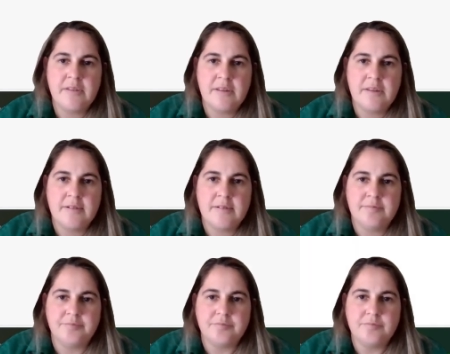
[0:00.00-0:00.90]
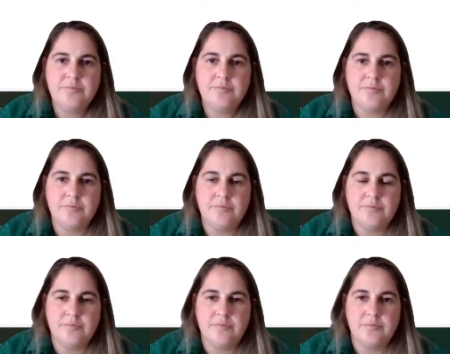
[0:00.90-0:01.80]

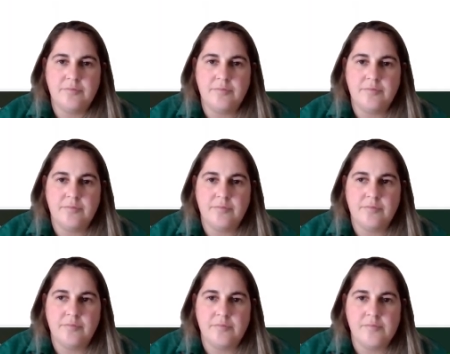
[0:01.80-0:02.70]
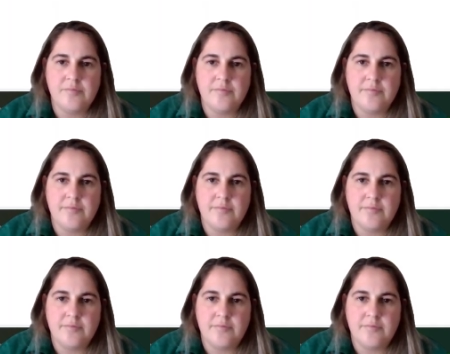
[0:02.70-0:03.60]

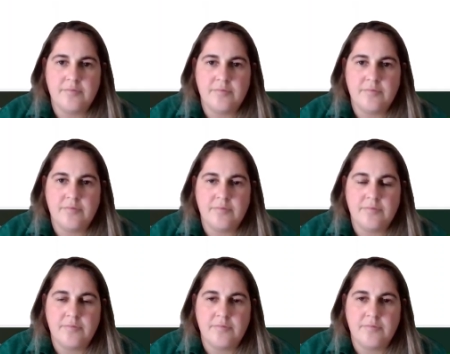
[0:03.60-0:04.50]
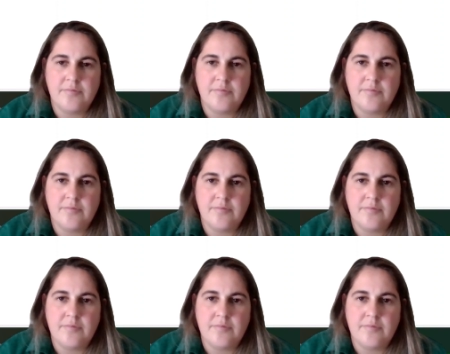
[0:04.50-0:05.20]
No one is speaking in this clip.